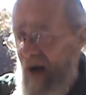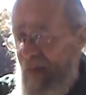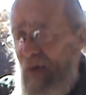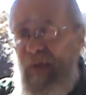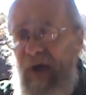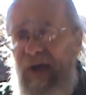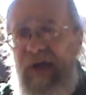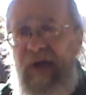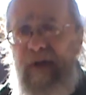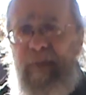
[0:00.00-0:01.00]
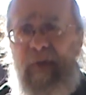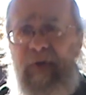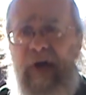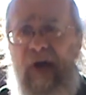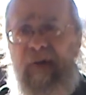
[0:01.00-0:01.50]
perfect, uh,
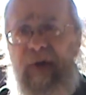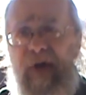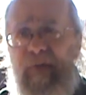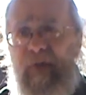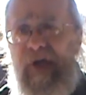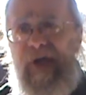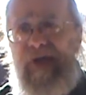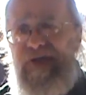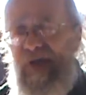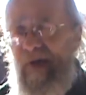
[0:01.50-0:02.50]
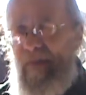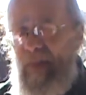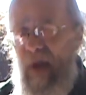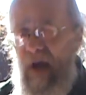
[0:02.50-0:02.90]
perfect kind of beer for these uh,